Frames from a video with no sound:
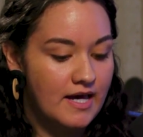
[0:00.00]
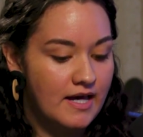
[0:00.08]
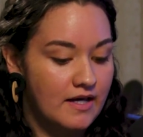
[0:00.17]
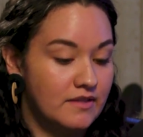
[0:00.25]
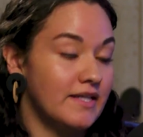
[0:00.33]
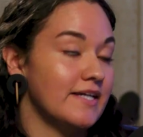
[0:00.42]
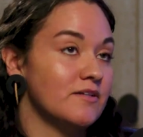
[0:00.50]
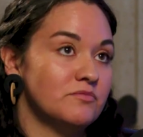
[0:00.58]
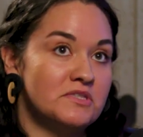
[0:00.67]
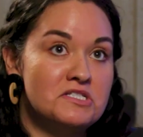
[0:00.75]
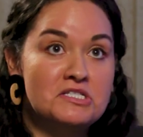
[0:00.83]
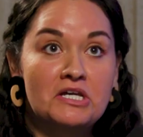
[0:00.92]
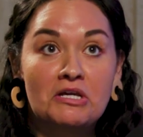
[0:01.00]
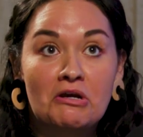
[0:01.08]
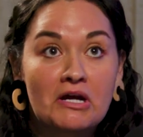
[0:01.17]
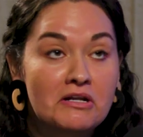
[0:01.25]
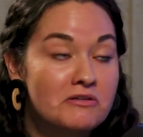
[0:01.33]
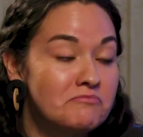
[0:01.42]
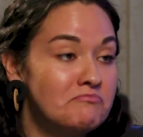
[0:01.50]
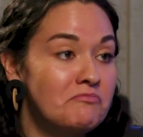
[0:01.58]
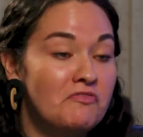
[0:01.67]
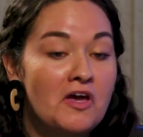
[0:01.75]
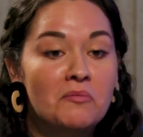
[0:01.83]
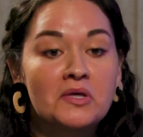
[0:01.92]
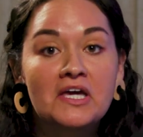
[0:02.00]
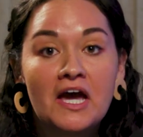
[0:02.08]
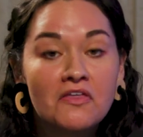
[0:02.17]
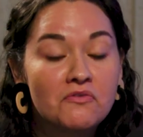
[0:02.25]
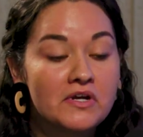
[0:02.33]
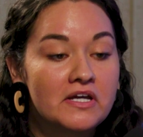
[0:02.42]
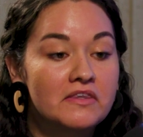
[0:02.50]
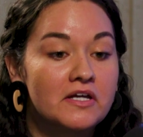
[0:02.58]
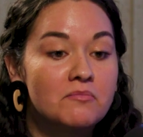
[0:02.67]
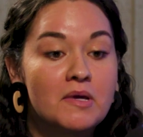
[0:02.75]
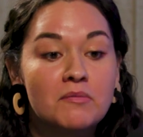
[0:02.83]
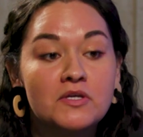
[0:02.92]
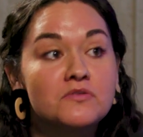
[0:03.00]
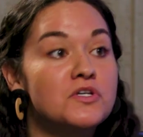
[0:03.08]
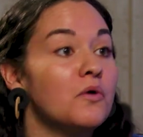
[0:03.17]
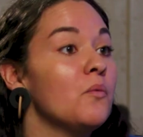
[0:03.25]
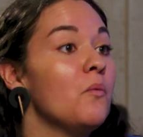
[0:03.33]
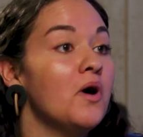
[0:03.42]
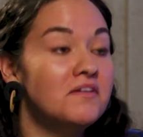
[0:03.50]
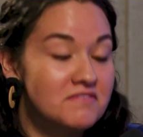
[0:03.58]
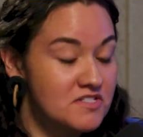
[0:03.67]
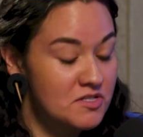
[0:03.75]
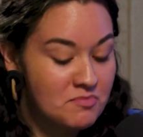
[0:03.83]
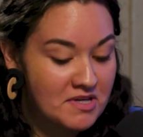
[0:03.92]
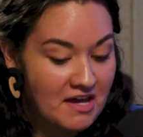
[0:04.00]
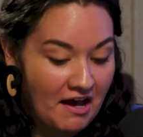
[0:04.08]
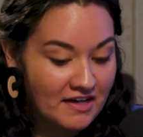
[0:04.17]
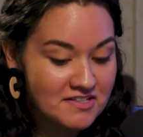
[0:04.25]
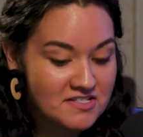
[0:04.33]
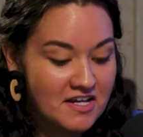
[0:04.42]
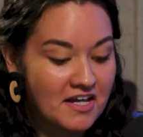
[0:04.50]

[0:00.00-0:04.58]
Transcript: Uh, like, let's say you're at a family gathering that maybe you don't want to be at.